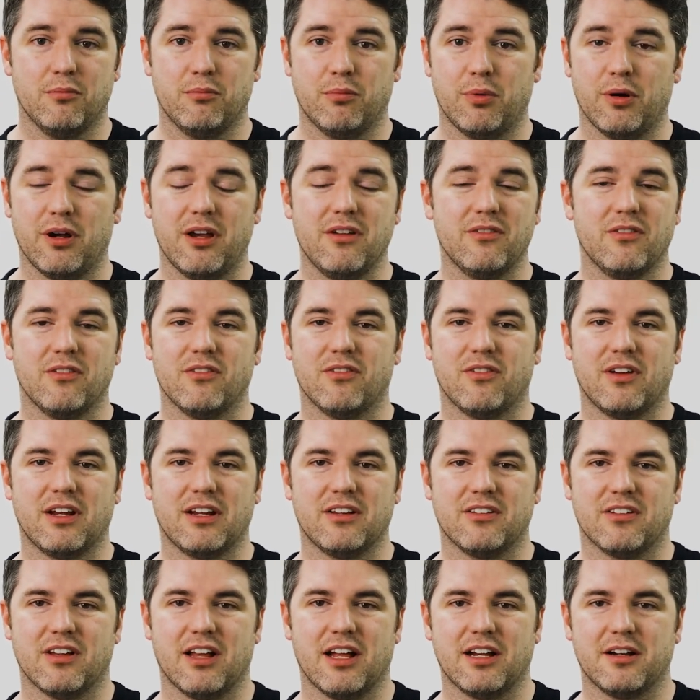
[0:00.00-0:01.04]
But even
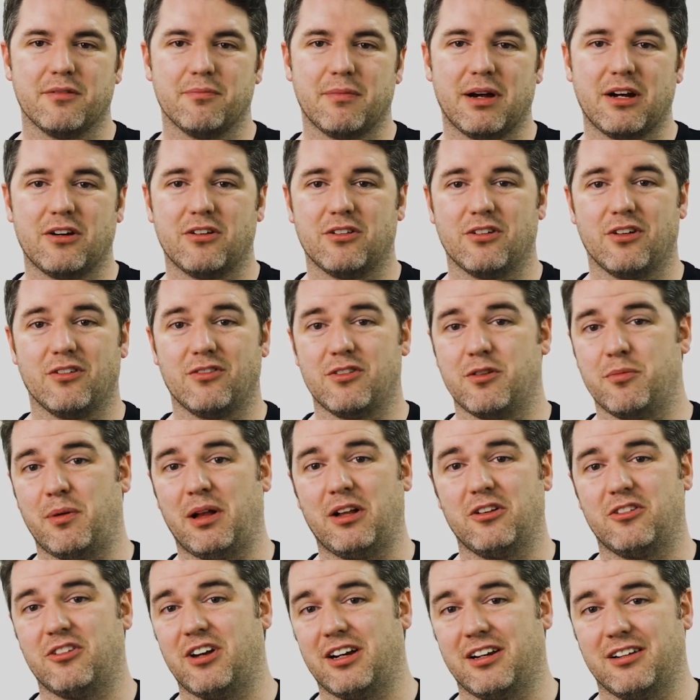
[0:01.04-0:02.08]
things like Microsoft
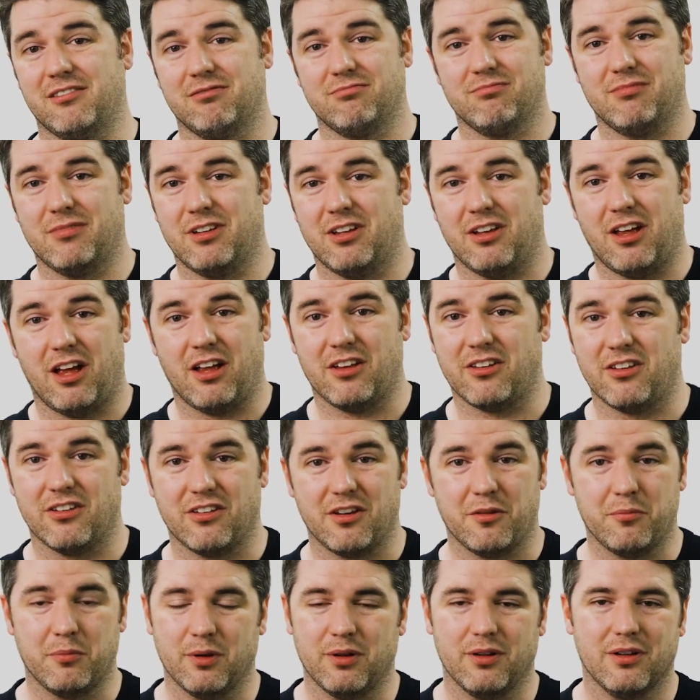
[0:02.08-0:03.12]
Spell Check, it's a
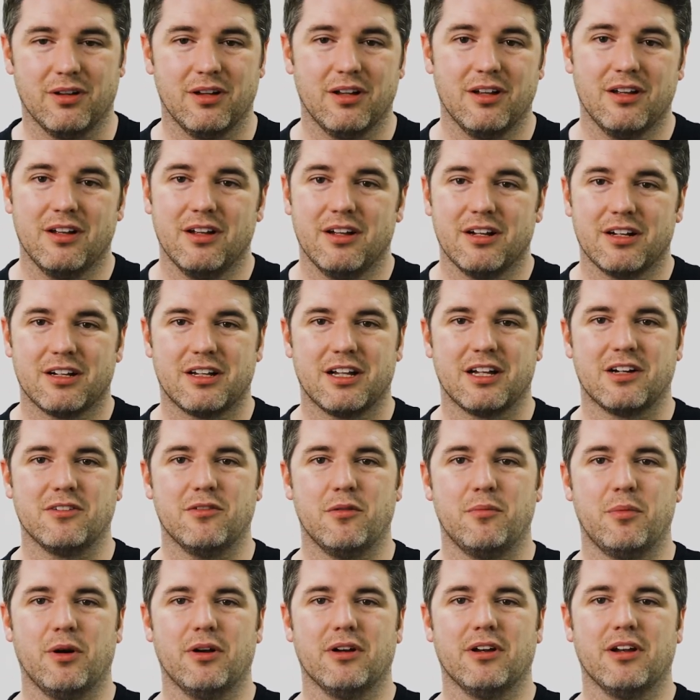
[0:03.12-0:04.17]
simple click of a
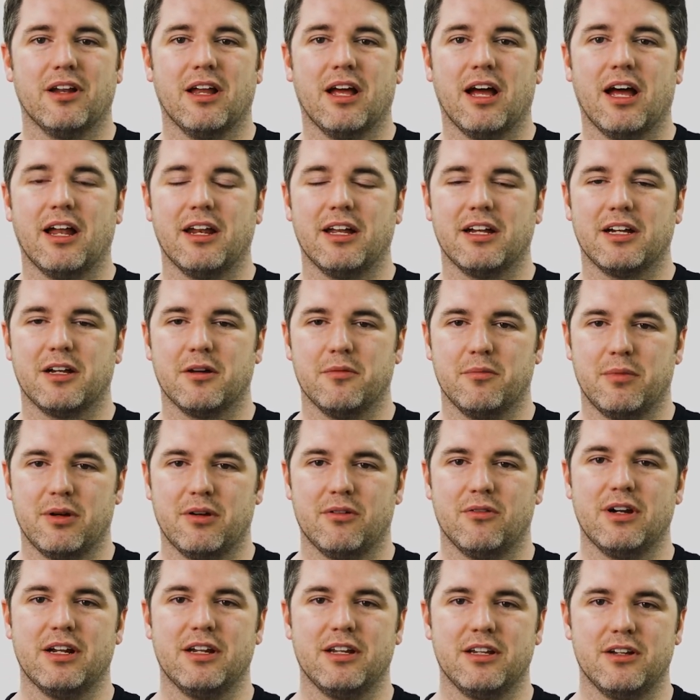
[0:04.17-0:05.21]
button and it can be
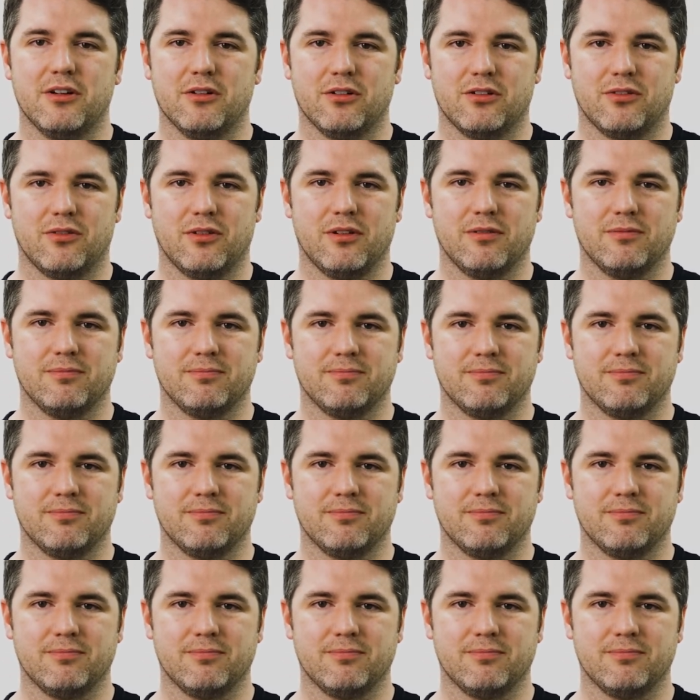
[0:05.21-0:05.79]
really useful.